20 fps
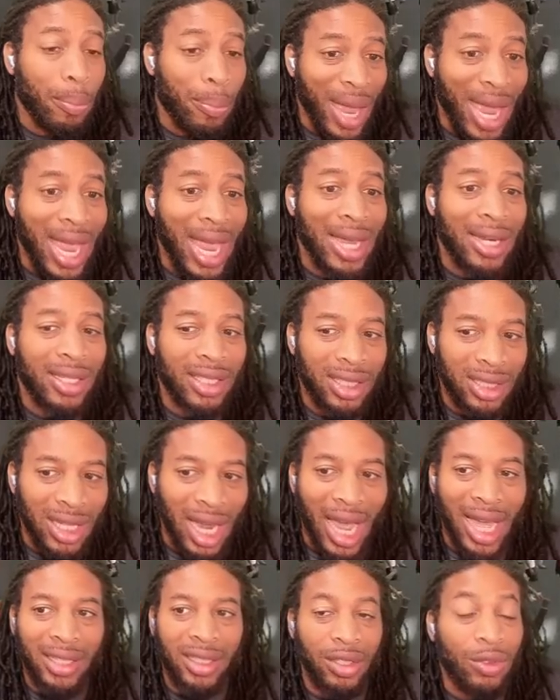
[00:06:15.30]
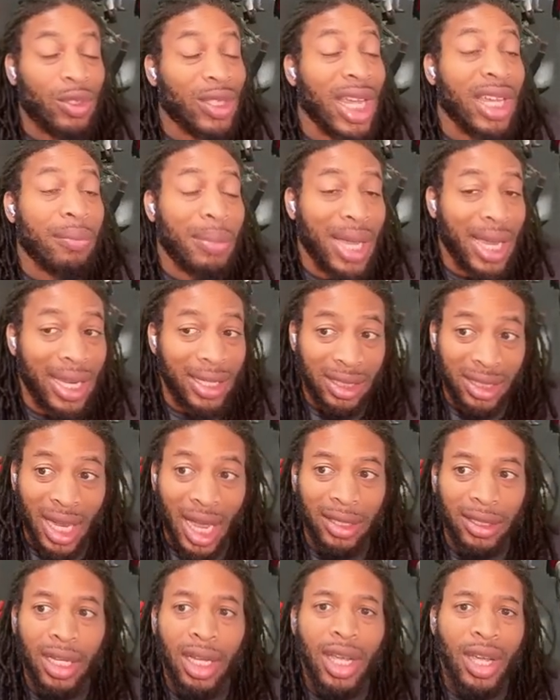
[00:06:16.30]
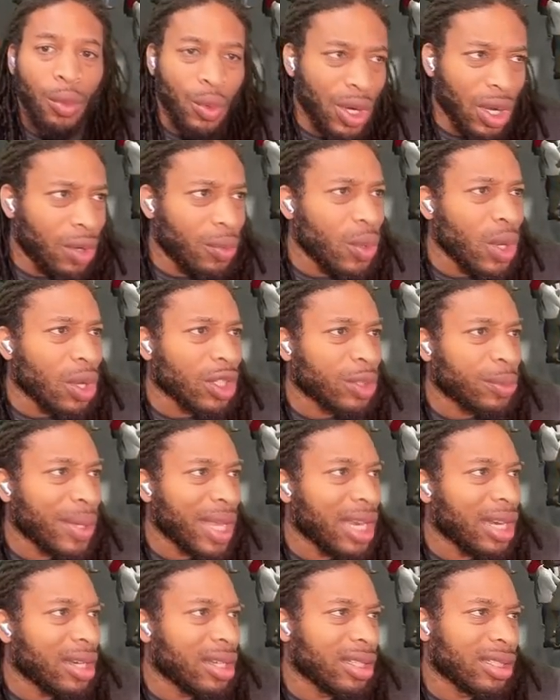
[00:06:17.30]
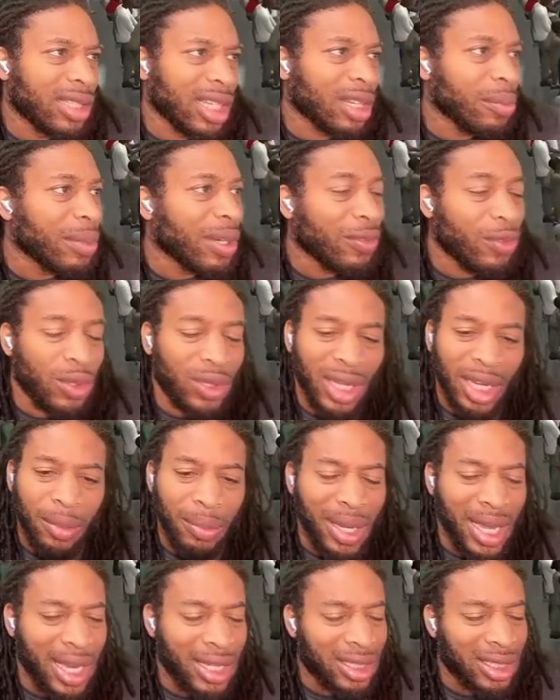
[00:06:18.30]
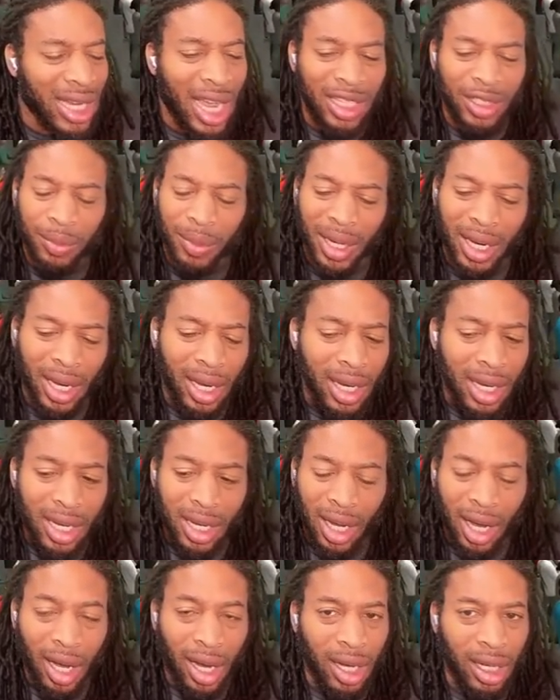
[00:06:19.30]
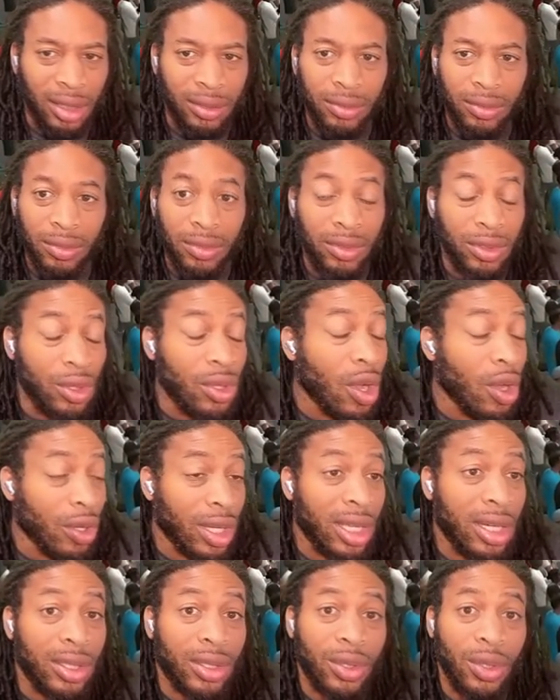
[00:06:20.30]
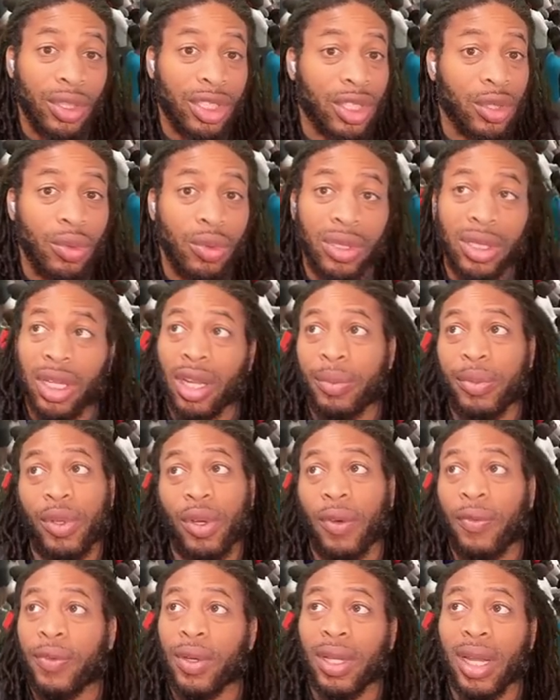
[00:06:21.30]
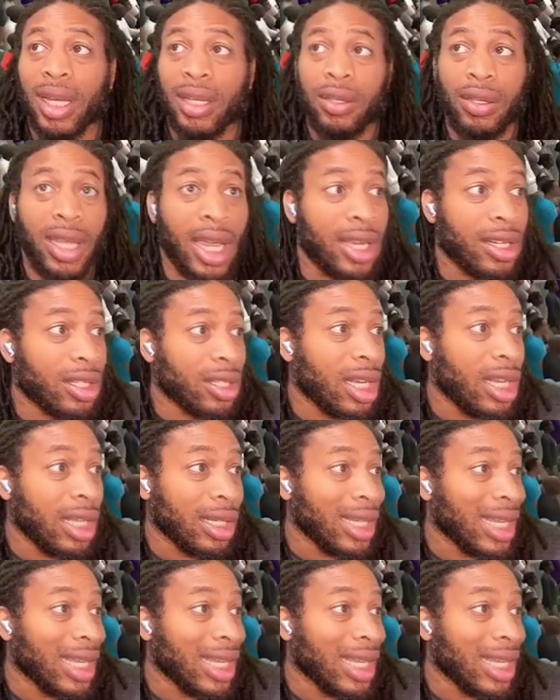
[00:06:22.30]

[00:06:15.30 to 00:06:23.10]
bad shots, you take bad shots. We're gonna we're gonna explain it in a second. But if you take bad shots, man, uh, you're gonna get into a shooting slump. You're gonna feel like you can't hit